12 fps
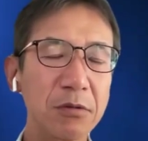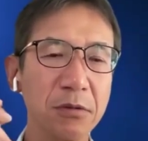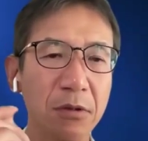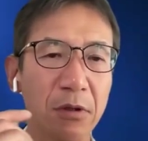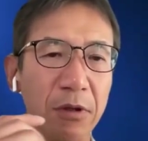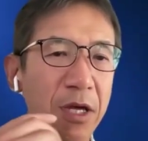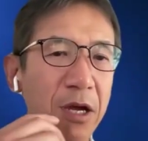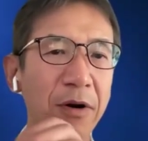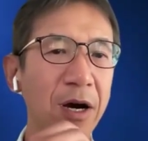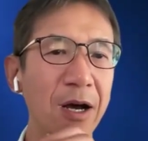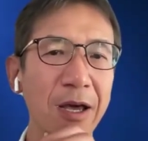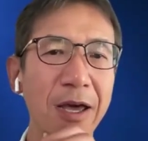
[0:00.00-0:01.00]
there
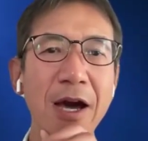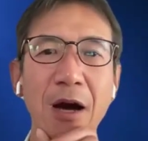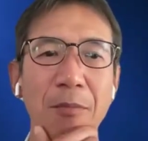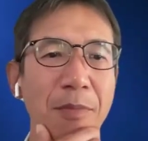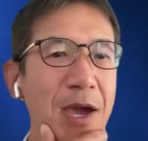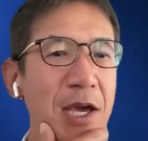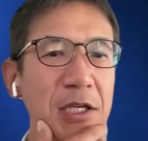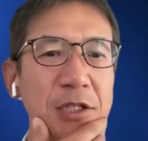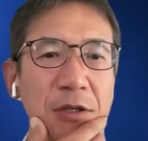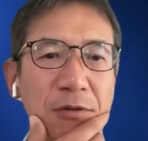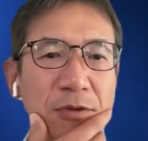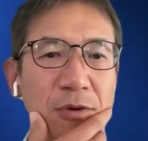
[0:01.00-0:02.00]
are
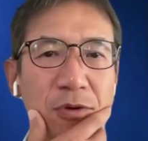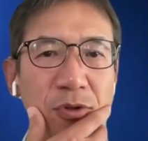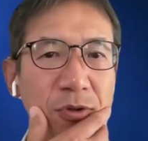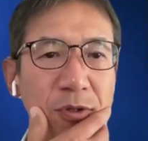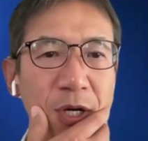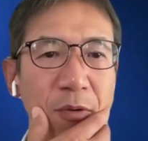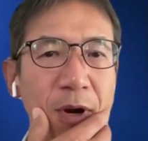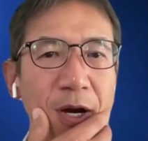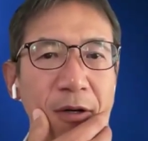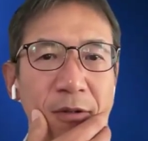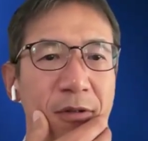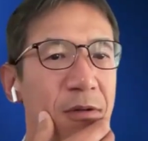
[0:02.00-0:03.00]
amazing surgeons
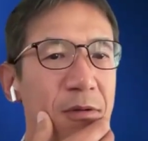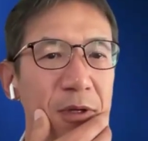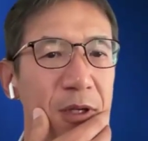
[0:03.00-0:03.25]
around